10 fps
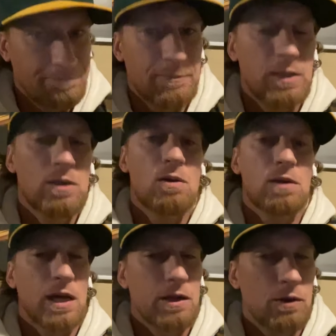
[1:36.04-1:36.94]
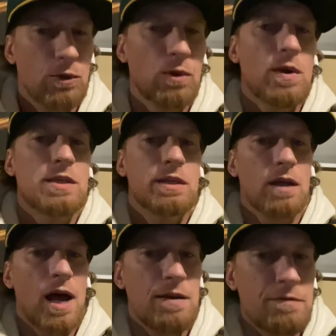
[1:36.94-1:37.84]
get you through the rest of your
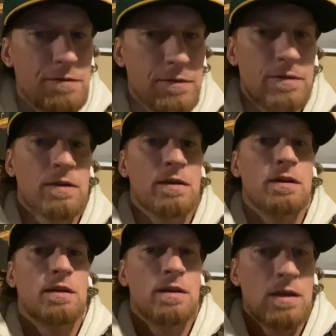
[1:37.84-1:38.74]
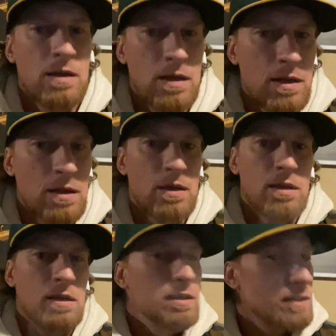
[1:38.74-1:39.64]
life?
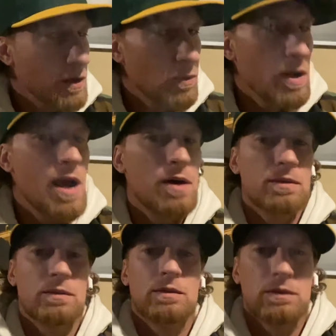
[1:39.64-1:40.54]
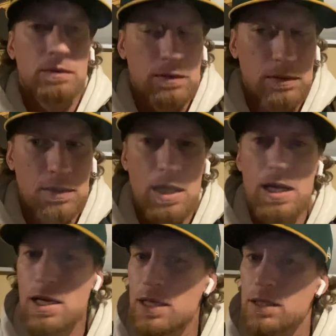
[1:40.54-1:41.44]
It's gonna run out. It
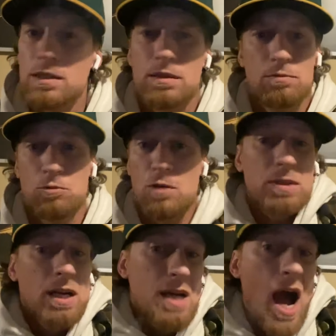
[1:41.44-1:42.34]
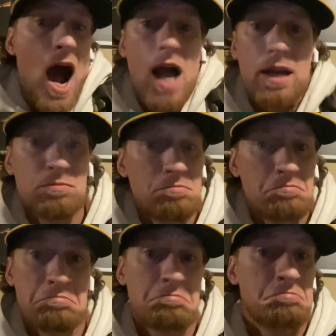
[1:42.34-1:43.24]
is. Trump's gonna die.
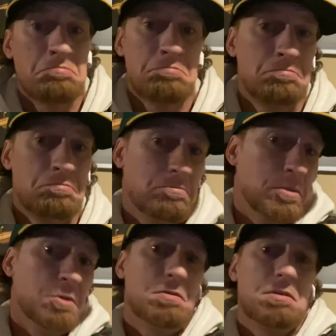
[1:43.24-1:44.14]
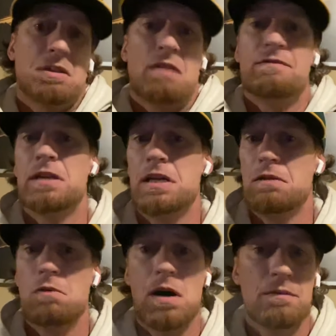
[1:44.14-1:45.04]
Dude's
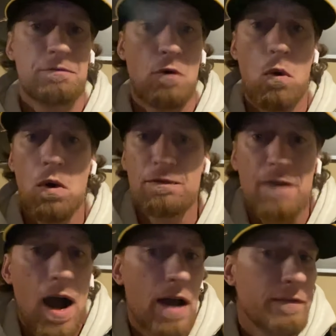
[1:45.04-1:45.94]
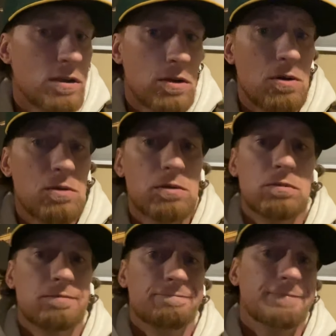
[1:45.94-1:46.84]
70, 4, 5 years old?
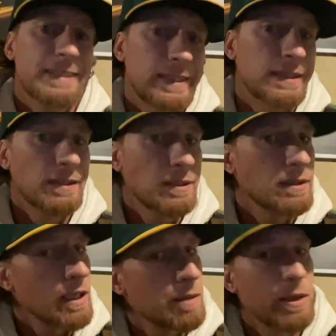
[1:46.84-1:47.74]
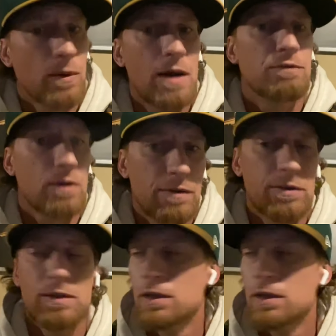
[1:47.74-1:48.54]
Yeah, he's not gonna be around forever.